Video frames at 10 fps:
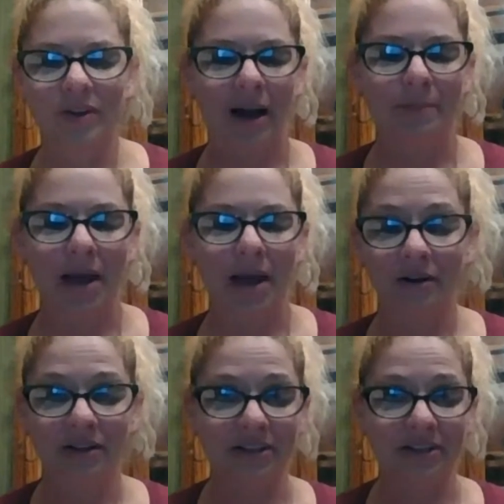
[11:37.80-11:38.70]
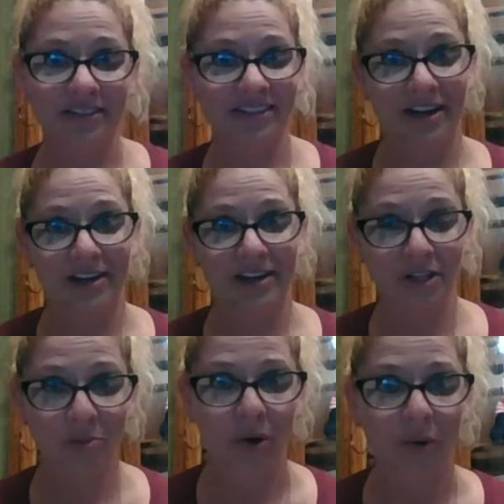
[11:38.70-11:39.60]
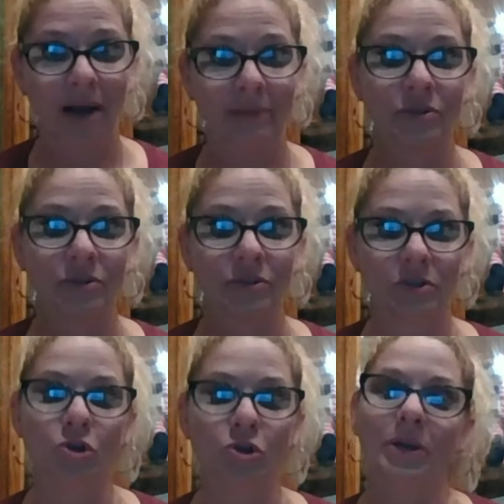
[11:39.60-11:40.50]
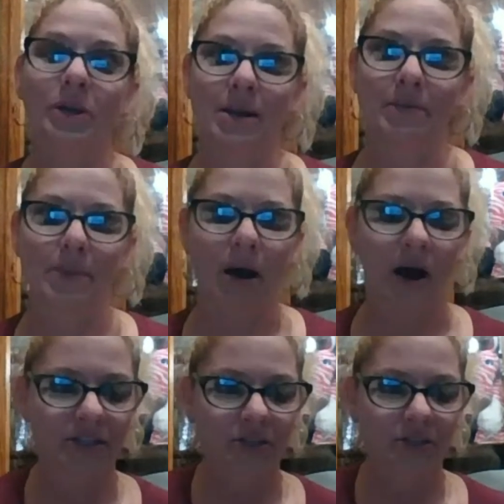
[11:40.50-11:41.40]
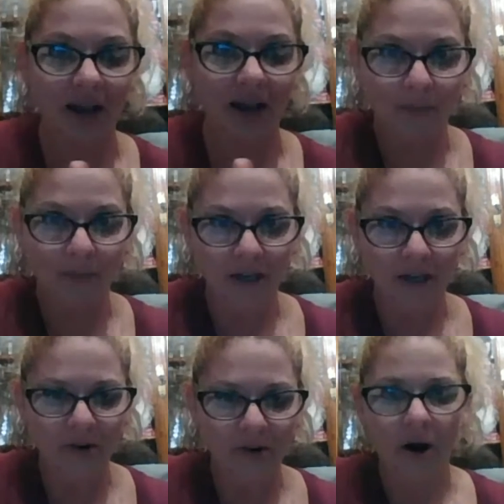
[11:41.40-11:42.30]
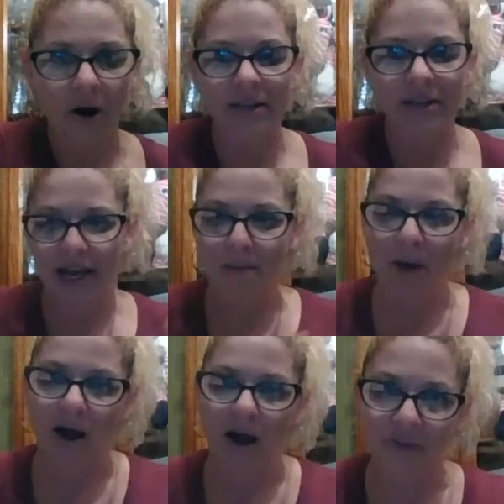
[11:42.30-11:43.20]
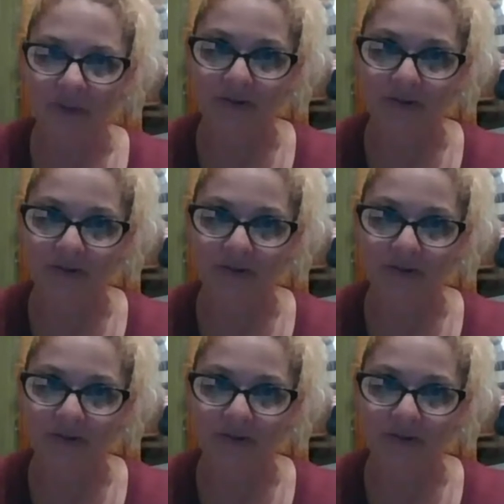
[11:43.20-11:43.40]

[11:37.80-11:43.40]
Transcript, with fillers: I'm now getting to the point where I'm duplicating my box. So I have a box for parties and a box for